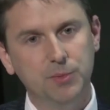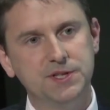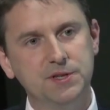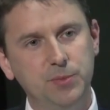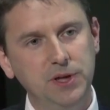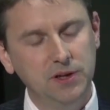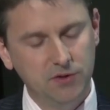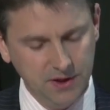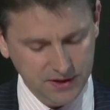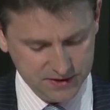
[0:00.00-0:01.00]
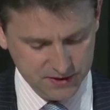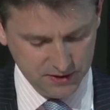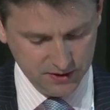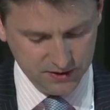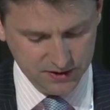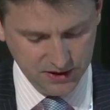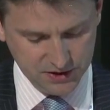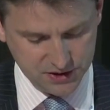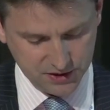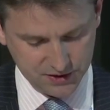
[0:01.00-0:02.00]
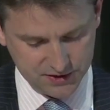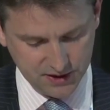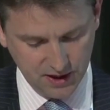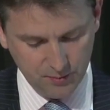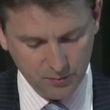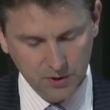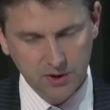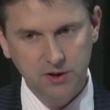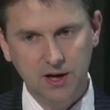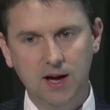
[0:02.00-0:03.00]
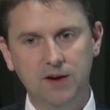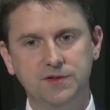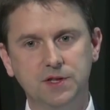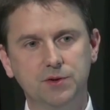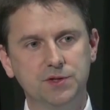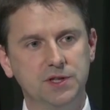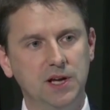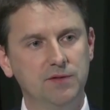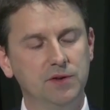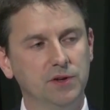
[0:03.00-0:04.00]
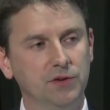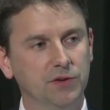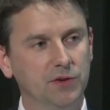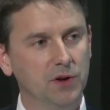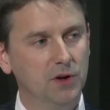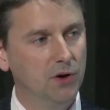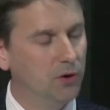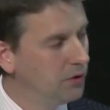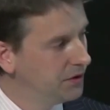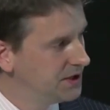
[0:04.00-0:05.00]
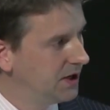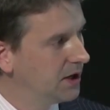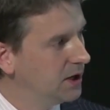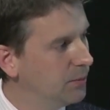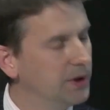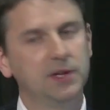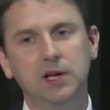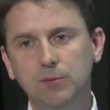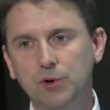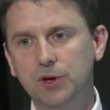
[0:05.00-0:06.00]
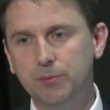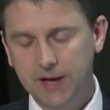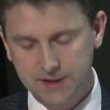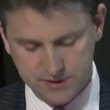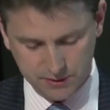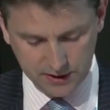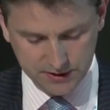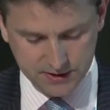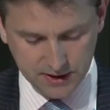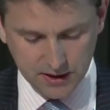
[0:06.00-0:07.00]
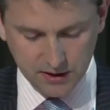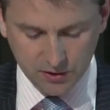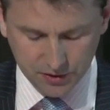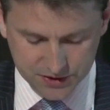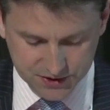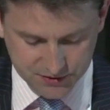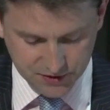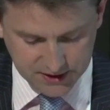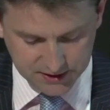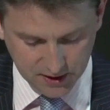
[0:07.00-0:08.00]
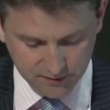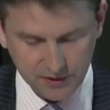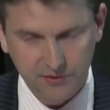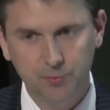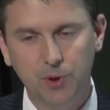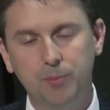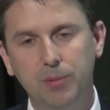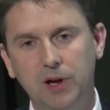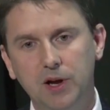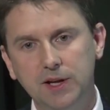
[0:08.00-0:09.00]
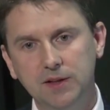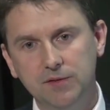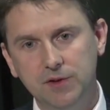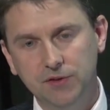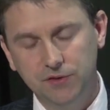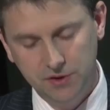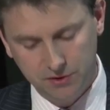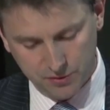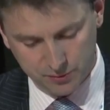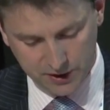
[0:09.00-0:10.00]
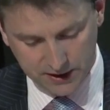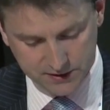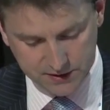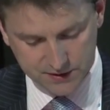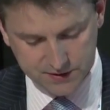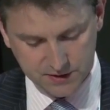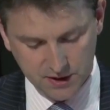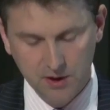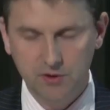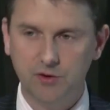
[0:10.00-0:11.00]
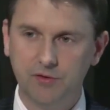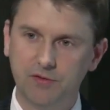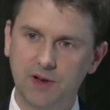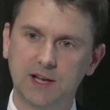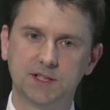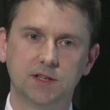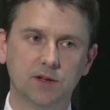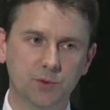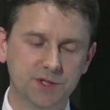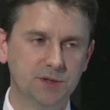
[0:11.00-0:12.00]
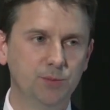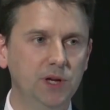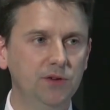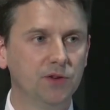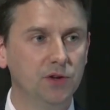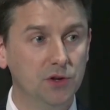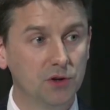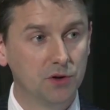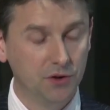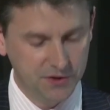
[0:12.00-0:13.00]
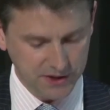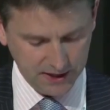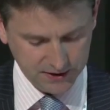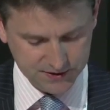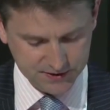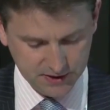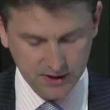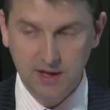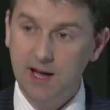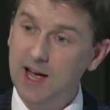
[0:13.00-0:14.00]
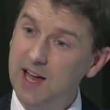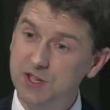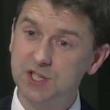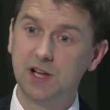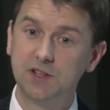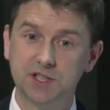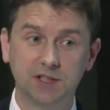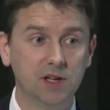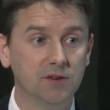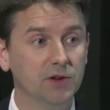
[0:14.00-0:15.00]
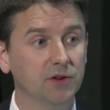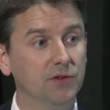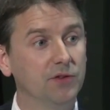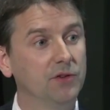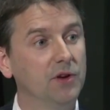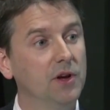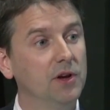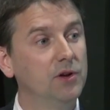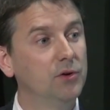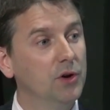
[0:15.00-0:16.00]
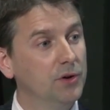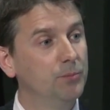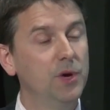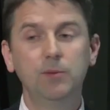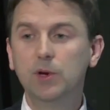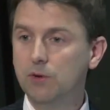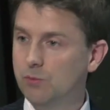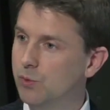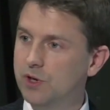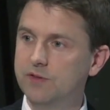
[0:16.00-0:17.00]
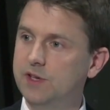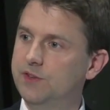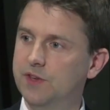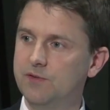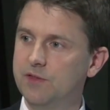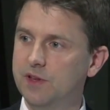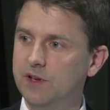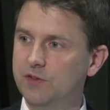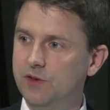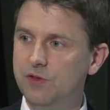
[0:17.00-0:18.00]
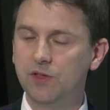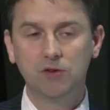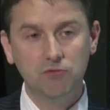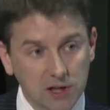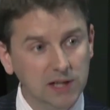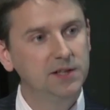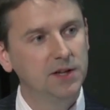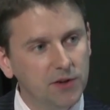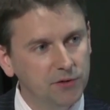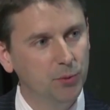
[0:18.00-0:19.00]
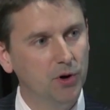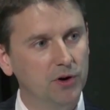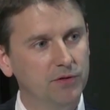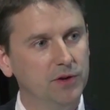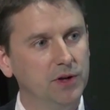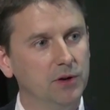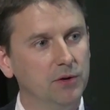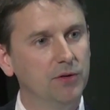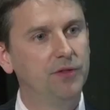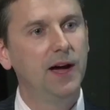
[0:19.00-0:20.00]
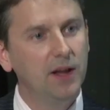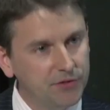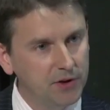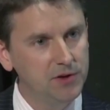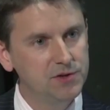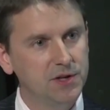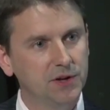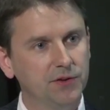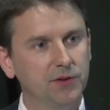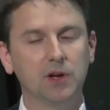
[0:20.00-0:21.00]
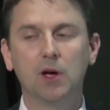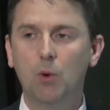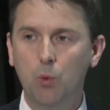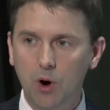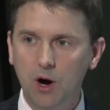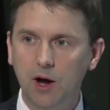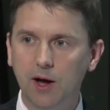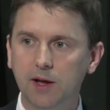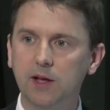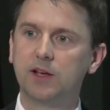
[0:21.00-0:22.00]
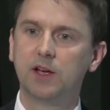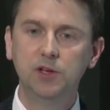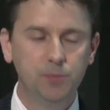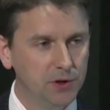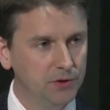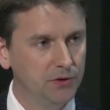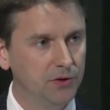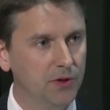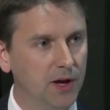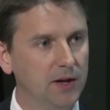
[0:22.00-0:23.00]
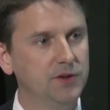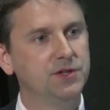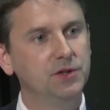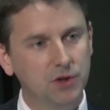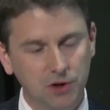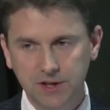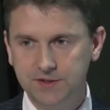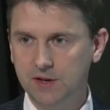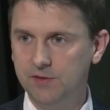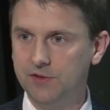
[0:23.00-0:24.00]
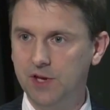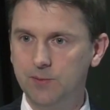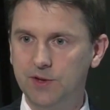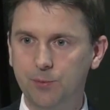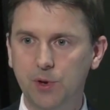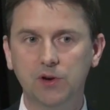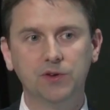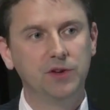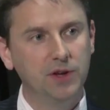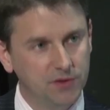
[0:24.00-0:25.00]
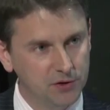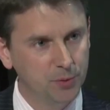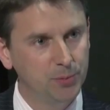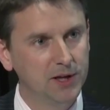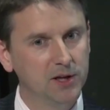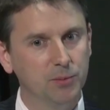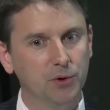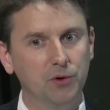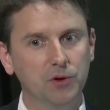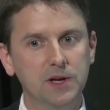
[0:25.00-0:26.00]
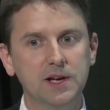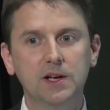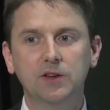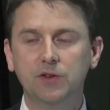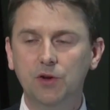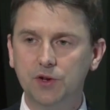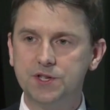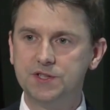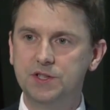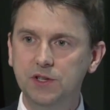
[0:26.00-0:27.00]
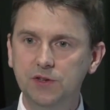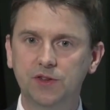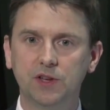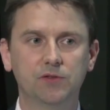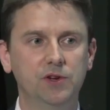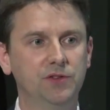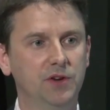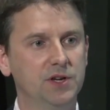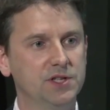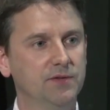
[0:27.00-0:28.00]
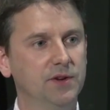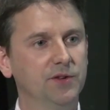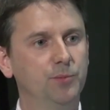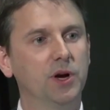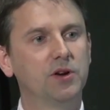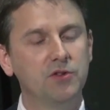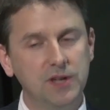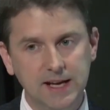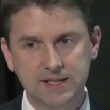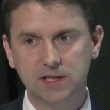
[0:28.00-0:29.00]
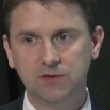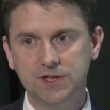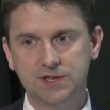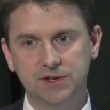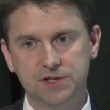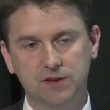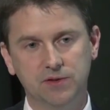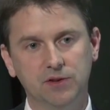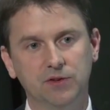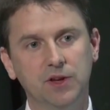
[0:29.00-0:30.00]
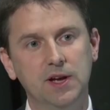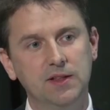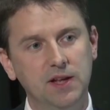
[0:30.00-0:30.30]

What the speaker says: But to be great teachers, you have to go to the evidence all the time and keep going back to it. Not just reading the evidence, but applying the evidence in your own practice, reflecting on what it means in your context, and challenging the evidence. You know, maybe one of these 7 things you think really does work for you. That's interesting. Why? Can you build on that? Do colleagues have the same experience? Is it replicable? It's not just using research evidence, but creating research evidence.